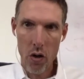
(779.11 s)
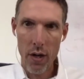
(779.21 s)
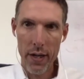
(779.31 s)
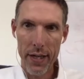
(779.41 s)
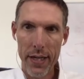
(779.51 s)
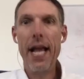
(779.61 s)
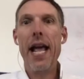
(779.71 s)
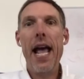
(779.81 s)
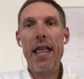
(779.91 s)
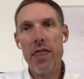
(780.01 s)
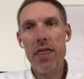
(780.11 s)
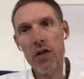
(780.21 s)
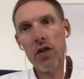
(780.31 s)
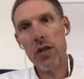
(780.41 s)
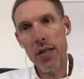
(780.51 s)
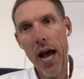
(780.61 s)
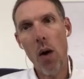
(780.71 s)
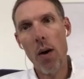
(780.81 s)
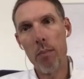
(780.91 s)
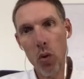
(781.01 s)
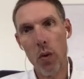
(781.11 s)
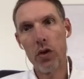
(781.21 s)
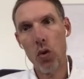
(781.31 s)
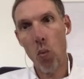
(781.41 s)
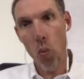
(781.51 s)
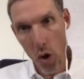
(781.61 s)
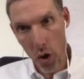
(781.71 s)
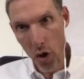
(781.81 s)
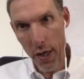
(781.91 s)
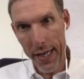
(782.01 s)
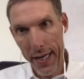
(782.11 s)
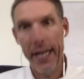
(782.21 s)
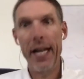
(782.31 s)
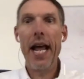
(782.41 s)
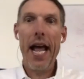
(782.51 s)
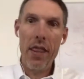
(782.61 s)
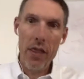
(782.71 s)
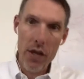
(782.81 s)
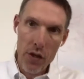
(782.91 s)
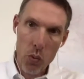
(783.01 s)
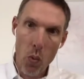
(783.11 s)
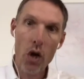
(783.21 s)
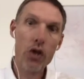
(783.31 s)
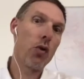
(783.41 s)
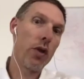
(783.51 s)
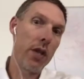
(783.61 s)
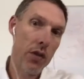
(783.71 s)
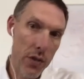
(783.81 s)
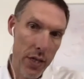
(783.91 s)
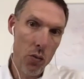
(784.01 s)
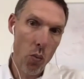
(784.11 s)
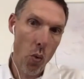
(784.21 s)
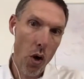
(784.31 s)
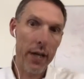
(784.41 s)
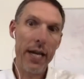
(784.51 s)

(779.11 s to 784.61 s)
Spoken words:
on, and this is how I'm going to work on it, and this worked or this didn't work,